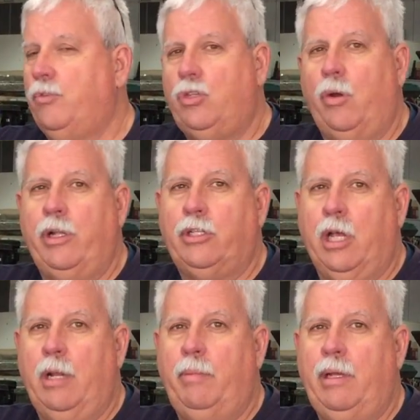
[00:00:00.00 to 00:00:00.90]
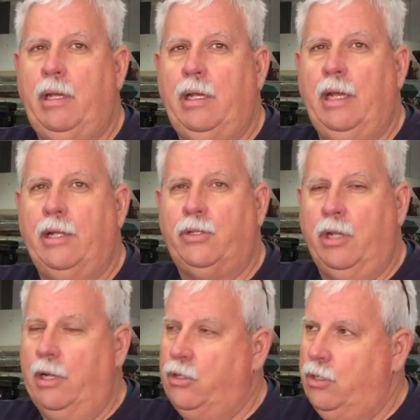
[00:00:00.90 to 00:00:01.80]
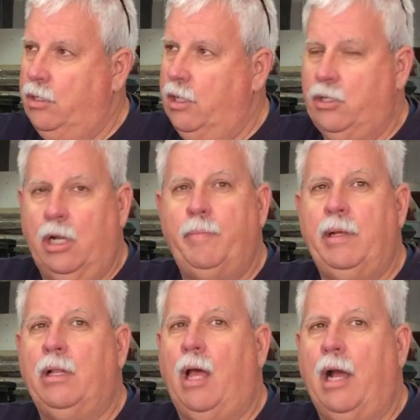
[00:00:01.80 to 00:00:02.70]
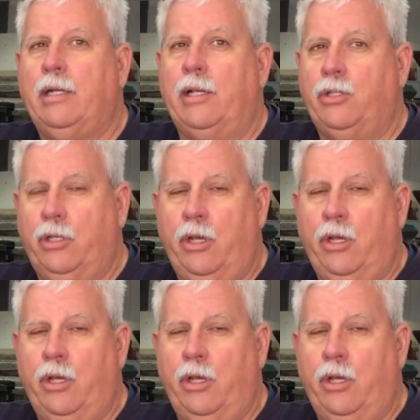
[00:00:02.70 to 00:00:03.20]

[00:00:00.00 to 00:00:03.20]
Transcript: So it's going to be going to be locked as